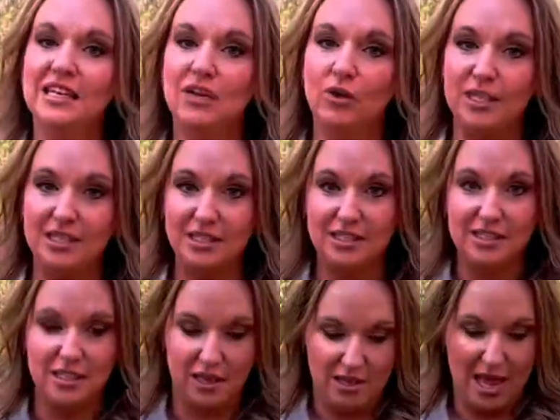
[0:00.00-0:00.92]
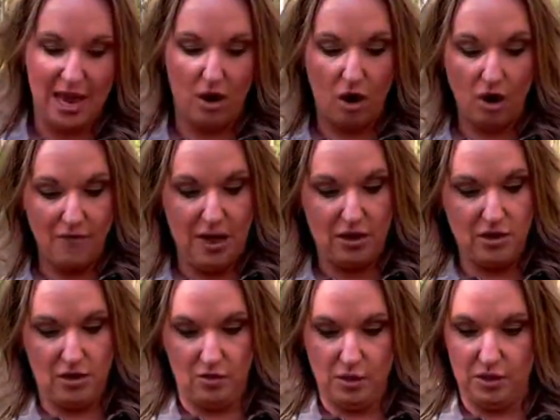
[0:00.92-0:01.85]
increases that R
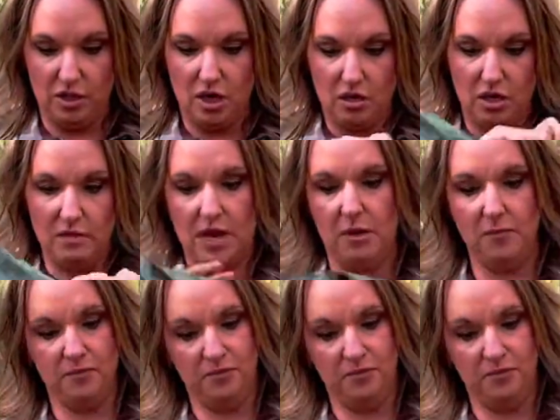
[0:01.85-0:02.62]
value that we were talking about.